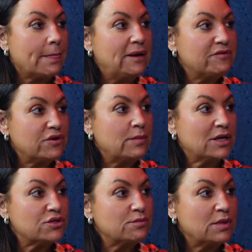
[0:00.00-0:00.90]
if you're
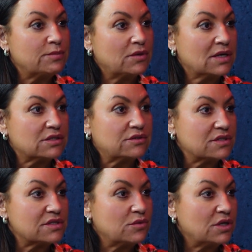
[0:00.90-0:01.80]
mentoring people right
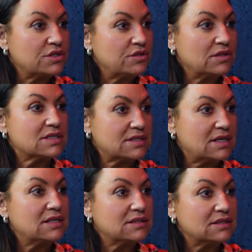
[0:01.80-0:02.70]
across the world, you
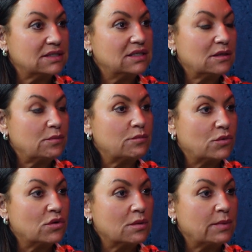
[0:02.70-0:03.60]
understand a little bit
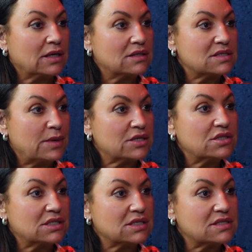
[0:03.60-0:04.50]
more about how special
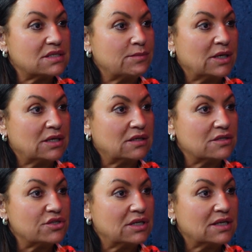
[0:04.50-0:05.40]
it is to be in a
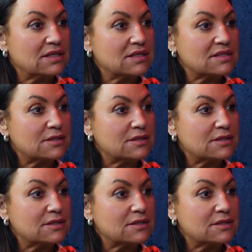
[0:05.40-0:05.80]
country like this.